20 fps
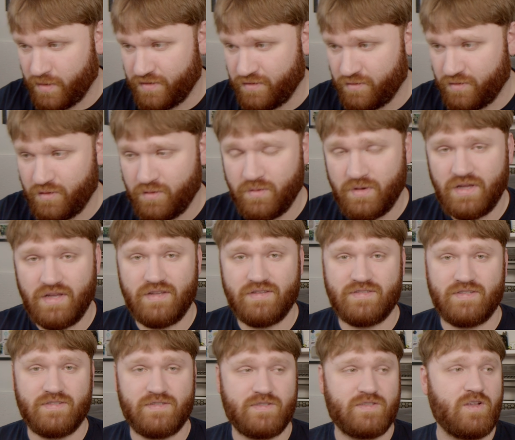to do is
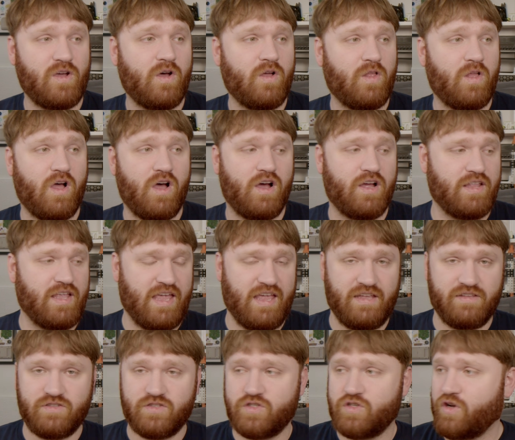install on a
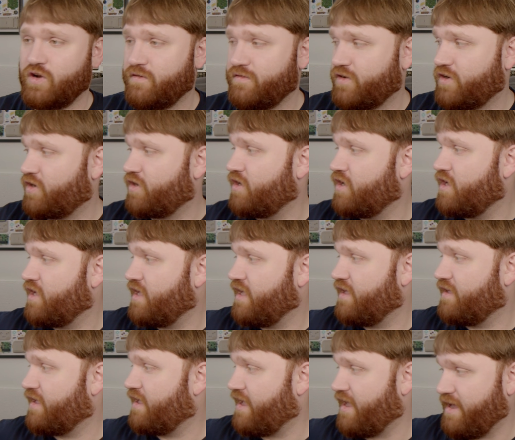server,
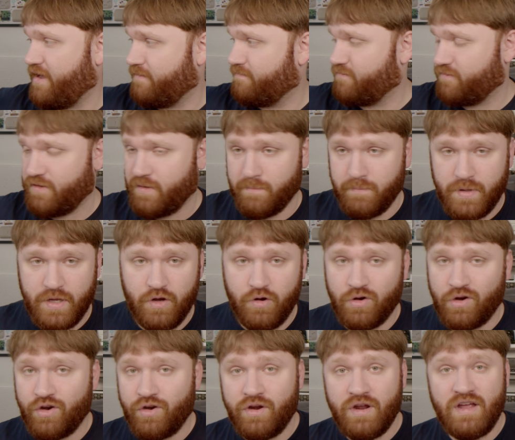a
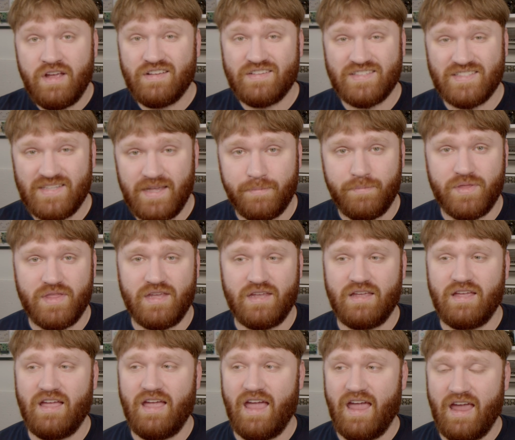computer,
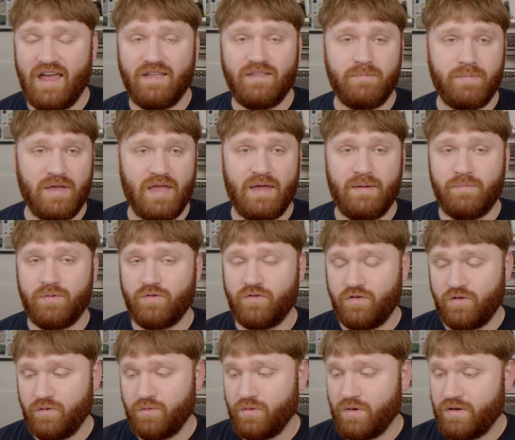something, and be able
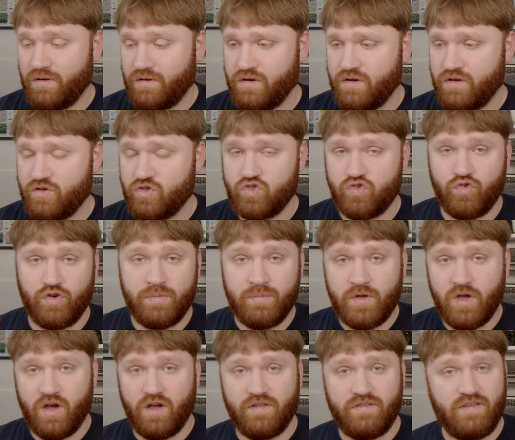to stream
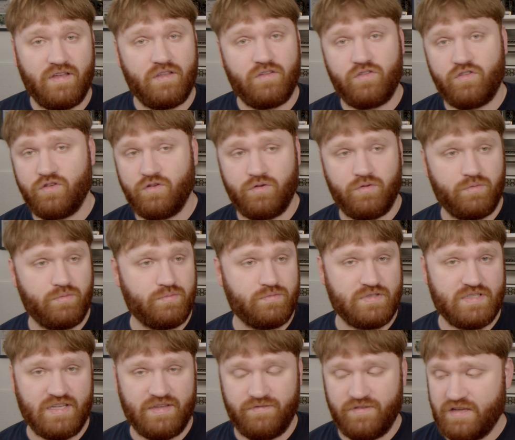content to
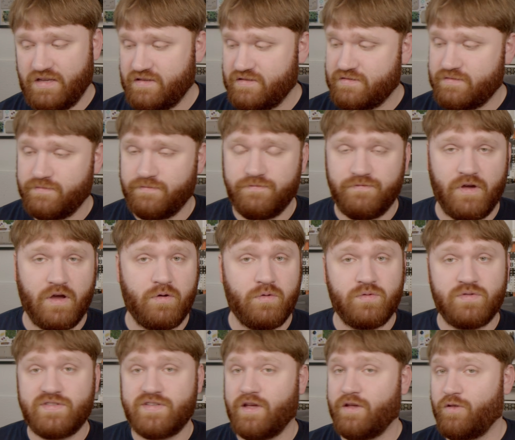TVs,
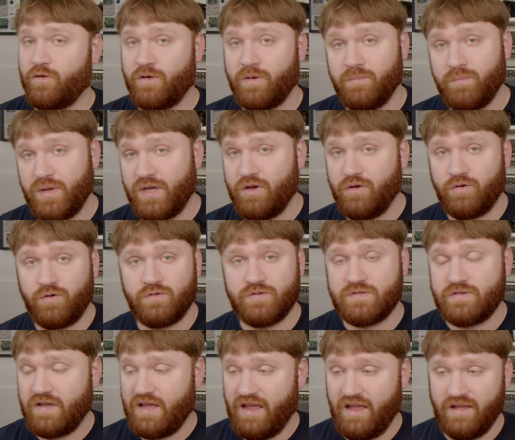phones, other computers,
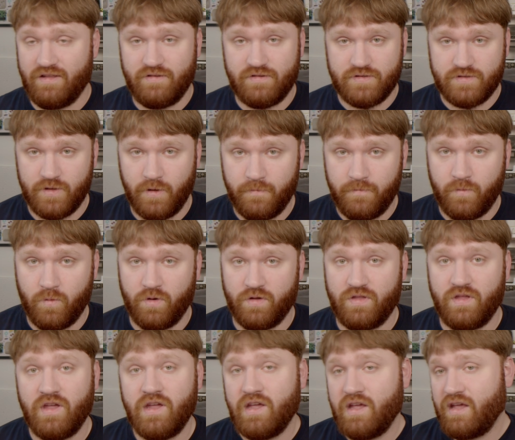and so forth.
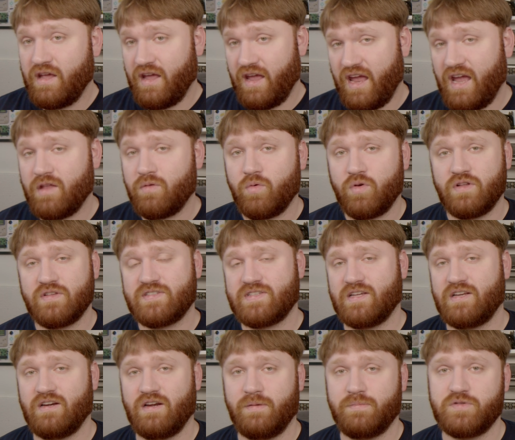And we're going to set
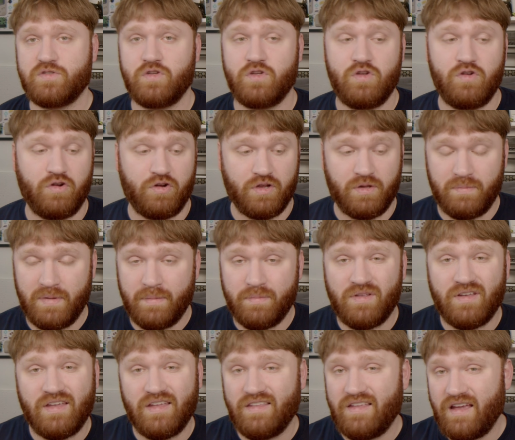it up so you're going to be able to
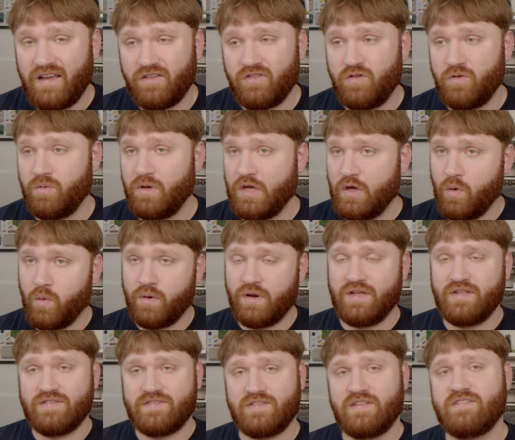connect to your
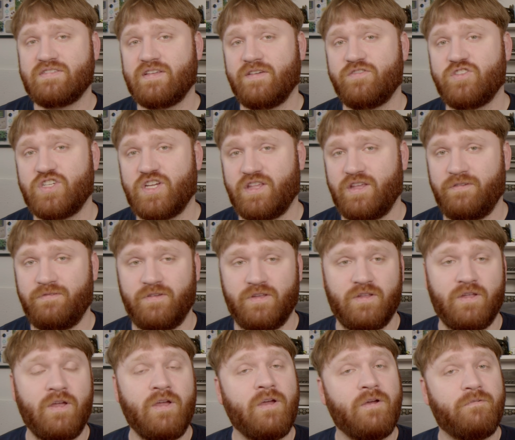instance of Jellyfin
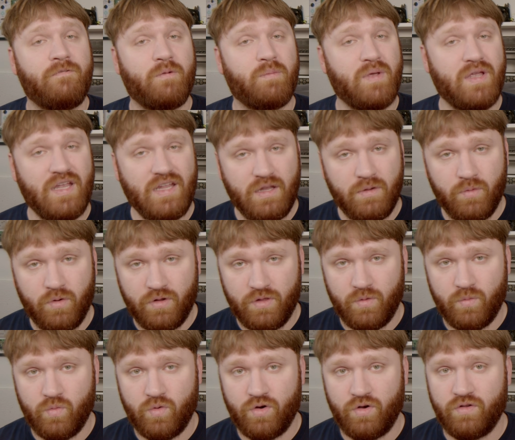from anywhere in the
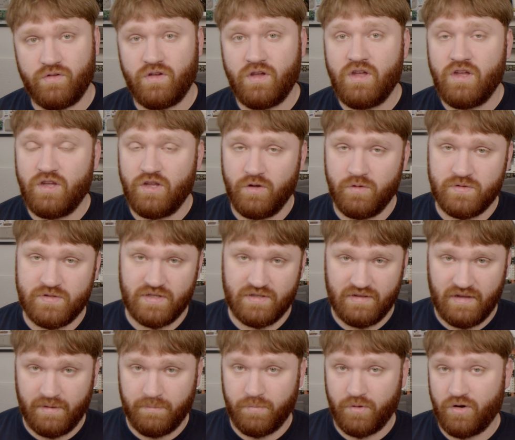world using
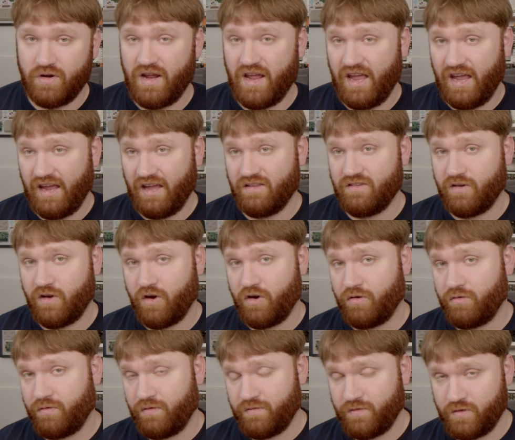NetBird and our
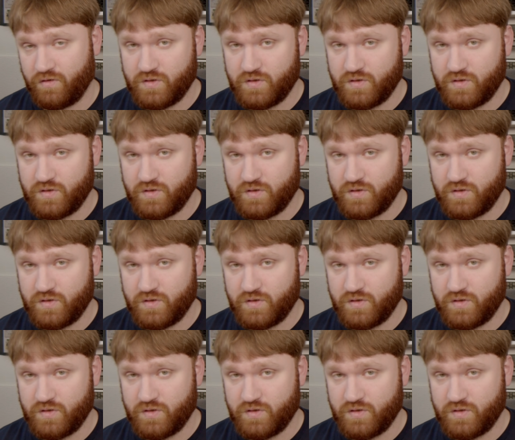reverse